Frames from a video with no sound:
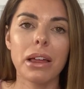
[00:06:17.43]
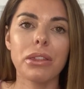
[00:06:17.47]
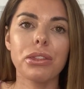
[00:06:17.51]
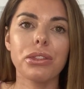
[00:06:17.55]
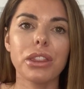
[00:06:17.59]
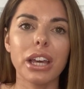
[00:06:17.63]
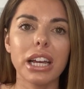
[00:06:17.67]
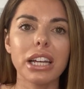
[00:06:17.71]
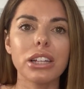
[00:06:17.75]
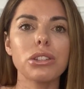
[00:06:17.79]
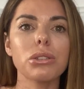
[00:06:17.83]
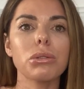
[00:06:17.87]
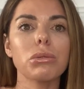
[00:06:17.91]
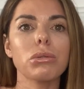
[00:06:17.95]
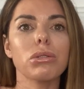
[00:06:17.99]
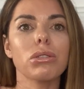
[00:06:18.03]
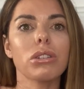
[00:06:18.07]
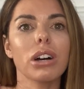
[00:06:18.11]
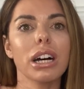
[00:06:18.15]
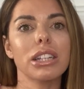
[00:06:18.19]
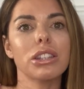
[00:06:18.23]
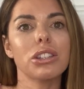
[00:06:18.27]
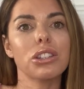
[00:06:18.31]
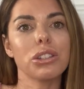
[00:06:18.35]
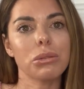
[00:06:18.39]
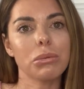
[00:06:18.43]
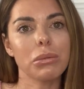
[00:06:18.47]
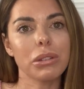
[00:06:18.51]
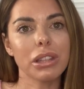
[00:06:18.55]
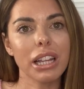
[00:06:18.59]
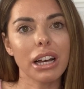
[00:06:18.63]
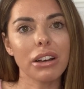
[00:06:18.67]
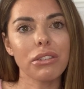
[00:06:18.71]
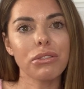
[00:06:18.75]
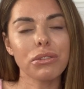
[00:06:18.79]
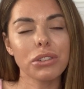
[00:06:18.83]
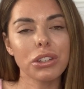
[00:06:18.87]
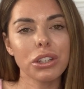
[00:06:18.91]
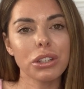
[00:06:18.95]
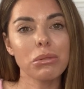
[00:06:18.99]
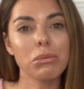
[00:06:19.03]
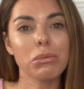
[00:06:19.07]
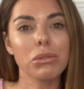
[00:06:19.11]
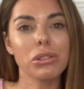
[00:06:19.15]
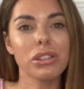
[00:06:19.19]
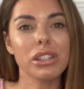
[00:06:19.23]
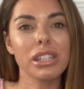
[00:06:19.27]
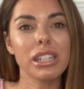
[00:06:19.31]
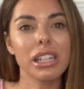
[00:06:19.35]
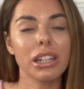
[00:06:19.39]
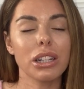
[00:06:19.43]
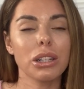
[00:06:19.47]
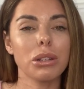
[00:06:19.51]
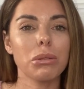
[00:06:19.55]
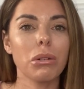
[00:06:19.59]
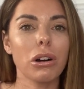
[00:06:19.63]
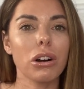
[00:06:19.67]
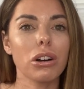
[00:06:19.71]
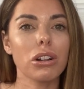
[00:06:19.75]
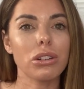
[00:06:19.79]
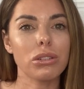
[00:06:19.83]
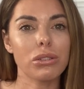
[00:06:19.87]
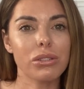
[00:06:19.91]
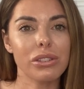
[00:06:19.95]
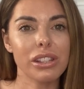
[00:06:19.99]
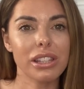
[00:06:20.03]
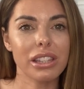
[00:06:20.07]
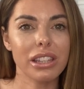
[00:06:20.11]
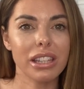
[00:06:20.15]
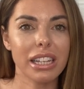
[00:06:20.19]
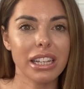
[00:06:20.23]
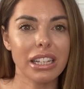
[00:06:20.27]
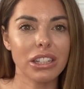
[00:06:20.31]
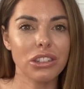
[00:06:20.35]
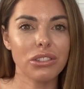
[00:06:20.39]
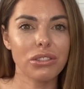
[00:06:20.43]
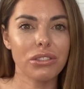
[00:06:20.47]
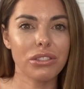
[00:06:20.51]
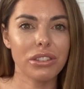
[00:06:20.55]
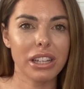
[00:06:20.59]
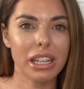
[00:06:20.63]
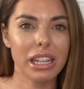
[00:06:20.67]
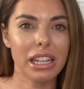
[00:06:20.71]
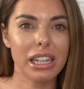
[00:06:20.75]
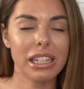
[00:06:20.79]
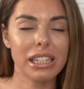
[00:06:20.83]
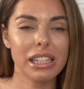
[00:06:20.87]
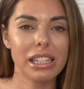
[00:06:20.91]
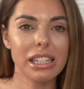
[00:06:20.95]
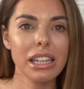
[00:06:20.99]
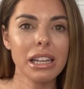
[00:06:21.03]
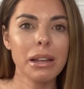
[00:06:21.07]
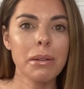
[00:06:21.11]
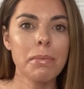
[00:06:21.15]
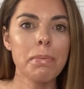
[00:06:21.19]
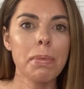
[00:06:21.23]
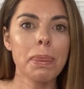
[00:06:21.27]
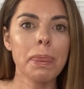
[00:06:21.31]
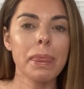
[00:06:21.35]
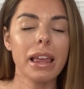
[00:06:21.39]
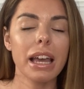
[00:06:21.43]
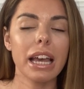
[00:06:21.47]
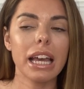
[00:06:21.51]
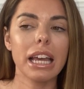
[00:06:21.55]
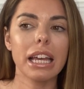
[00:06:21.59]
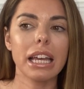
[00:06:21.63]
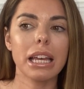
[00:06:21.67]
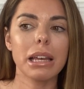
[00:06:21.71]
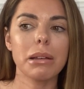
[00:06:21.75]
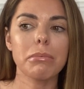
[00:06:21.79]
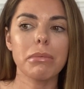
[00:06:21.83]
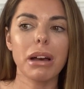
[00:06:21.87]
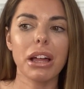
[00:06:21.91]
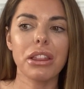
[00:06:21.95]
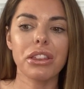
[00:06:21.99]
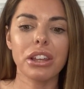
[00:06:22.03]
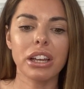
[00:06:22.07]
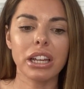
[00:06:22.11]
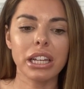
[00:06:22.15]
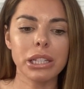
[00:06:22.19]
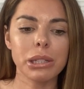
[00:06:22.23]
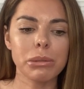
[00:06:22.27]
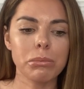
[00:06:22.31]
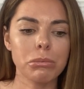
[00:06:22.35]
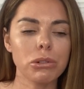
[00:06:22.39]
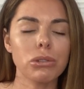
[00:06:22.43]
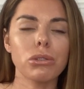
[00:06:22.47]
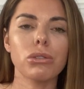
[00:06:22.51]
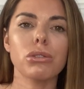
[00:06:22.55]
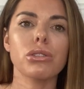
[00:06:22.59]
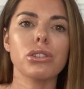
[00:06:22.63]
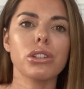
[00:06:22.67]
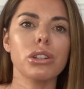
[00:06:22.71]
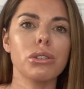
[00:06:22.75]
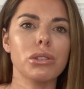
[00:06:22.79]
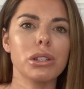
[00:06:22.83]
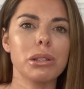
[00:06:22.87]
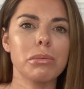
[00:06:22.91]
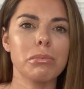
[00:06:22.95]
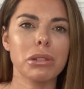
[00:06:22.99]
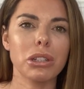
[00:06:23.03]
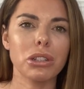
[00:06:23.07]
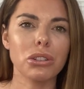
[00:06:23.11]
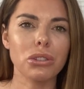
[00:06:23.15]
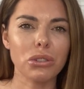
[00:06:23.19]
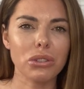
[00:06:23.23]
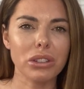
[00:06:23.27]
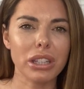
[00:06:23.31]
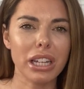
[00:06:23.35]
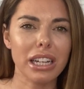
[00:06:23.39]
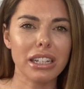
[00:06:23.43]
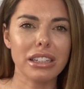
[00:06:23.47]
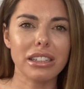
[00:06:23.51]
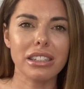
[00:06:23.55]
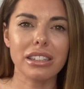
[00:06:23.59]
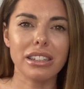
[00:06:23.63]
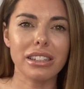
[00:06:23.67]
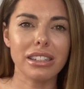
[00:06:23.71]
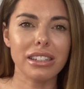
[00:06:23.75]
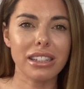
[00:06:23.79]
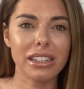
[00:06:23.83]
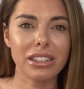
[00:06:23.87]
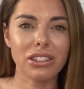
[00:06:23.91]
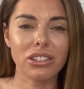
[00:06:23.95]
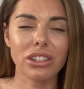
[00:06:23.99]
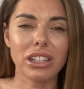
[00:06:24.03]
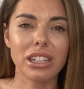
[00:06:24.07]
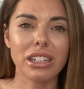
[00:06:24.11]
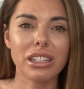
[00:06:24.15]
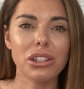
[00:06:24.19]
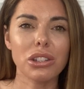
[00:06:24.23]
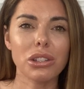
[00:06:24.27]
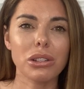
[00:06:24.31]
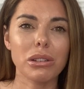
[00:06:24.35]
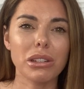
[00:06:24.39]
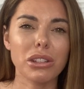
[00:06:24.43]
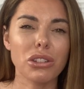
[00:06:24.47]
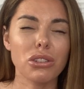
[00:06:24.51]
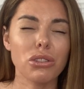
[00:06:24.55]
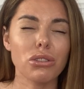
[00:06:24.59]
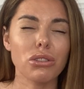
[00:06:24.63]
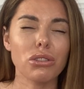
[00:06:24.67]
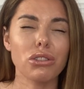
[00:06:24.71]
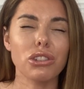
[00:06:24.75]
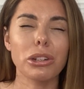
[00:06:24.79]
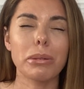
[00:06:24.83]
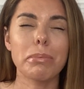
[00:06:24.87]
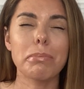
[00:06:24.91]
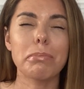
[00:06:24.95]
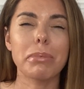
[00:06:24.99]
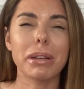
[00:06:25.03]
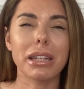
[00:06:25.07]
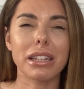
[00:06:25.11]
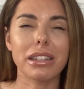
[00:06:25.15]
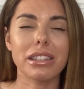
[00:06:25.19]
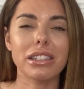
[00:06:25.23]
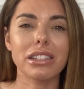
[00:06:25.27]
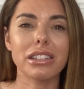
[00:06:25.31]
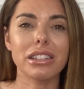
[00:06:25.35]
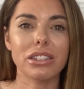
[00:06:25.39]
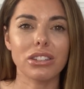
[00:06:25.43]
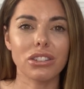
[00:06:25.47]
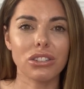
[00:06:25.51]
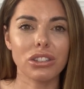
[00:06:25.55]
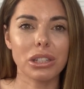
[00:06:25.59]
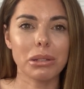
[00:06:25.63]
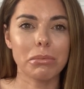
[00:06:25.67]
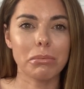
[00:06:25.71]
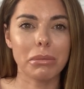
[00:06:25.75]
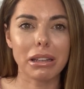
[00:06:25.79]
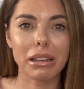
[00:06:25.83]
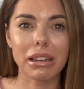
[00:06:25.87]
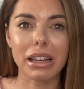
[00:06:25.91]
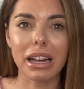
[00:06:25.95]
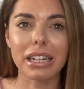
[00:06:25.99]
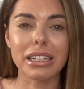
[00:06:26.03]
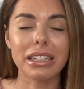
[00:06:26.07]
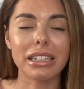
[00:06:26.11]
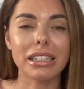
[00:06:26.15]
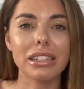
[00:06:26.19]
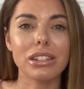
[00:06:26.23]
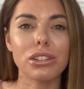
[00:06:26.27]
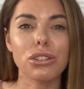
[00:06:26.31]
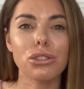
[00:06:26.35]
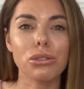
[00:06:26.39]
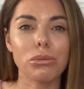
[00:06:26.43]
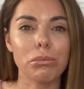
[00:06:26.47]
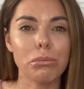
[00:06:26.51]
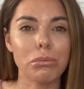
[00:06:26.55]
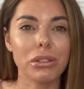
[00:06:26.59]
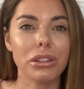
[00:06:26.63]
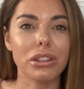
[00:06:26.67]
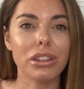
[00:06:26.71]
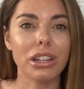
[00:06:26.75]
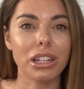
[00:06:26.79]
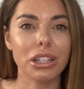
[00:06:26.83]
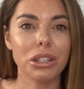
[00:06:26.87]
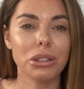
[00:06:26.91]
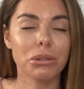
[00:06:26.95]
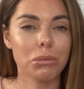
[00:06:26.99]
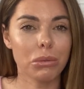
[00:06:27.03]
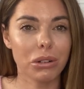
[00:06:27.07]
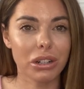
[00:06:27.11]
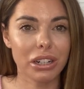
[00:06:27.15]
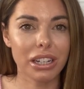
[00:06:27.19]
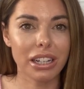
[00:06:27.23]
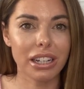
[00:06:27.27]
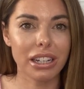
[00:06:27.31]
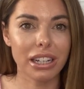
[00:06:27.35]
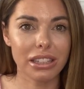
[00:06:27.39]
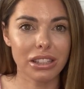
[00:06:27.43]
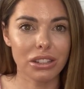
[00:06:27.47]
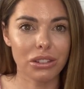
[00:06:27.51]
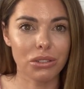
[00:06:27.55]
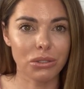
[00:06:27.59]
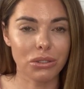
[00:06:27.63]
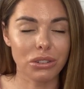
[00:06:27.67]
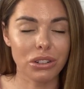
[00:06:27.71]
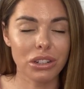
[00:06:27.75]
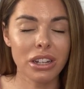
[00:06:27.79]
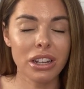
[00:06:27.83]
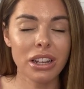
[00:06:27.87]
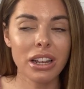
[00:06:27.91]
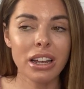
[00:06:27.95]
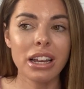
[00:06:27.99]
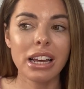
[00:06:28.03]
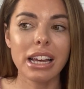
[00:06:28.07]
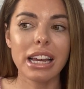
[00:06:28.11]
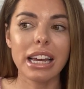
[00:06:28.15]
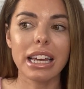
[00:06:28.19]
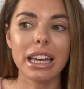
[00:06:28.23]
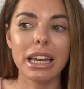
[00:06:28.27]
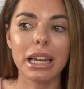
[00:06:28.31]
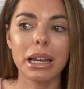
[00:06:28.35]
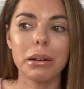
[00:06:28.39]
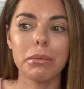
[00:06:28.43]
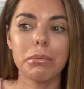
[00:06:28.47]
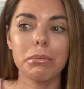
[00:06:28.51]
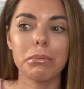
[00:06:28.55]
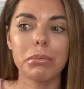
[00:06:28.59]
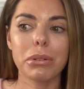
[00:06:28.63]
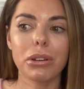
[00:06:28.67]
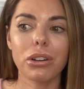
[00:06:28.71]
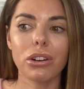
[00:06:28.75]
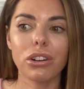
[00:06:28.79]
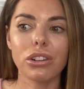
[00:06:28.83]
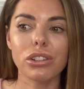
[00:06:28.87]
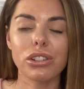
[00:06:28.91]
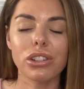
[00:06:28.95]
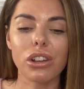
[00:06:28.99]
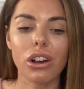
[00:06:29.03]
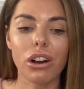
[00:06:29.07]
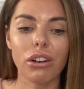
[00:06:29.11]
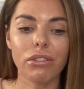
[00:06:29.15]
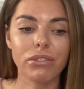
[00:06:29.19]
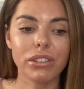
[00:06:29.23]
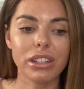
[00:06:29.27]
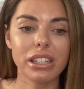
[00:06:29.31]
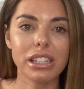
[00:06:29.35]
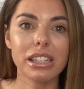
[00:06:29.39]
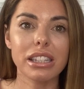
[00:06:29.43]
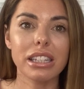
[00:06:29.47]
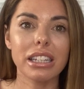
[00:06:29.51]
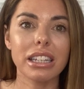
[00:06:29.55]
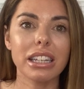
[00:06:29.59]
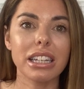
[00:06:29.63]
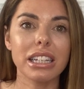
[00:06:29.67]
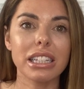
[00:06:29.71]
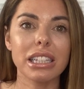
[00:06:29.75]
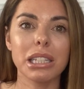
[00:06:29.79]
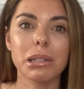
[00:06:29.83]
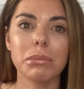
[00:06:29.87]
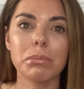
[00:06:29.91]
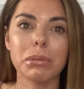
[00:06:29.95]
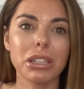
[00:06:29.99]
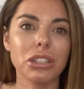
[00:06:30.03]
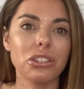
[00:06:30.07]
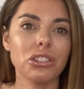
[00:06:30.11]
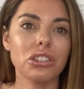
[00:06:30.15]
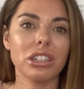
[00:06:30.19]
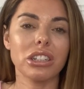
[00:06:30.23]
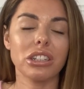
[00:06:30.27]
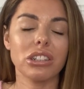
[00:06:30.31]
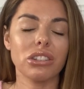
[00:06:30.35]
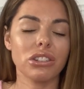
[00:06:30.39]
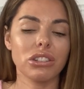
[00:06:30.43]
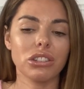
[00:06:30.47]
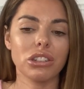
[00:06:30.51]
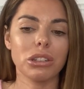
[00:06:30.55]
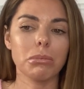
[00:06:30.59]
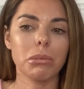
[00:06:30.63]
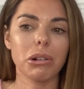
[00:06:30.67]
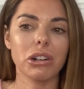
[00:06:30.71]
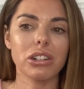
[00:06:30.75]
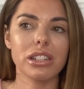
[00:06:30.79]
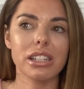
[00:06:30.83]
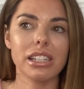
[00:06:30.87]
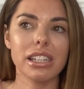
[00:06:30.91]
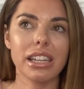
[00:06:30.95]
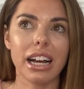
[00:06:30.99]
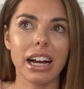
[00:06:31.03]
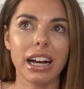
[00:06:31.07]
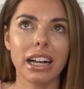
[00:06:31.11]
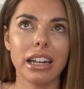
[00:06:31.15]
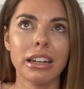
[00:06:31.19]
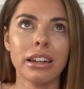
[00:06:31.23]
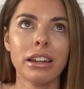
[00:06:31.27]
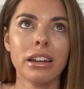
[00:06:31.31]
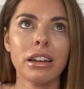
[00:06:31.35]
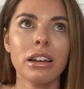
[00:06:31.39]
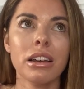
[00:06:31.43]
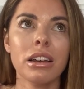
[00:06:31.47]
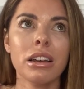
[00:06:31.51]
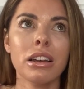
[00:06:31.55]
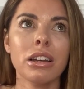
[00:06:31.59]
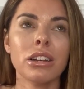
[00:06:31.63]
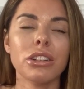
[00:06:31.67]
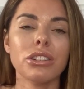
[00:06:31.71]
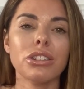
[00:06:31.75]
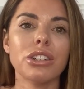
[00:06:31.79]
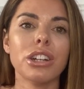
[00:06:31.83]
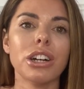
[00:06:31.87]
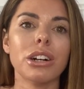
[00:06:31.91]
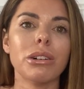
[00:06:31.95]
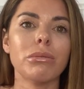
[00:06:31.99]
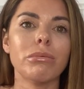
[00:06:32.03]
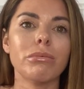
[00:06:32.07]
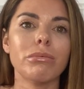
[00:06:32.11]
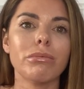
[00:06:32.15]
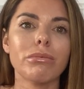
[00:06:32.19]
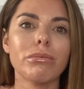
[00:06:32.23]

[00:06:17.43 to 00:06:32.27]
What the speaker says: They don't look at doing that for you until you are close to the age of 30. I think it's more so to make sure that it's a decision that it's such a big decision to make, and it is something that you want to get done. Because obviously it's a big change in your body, and you know,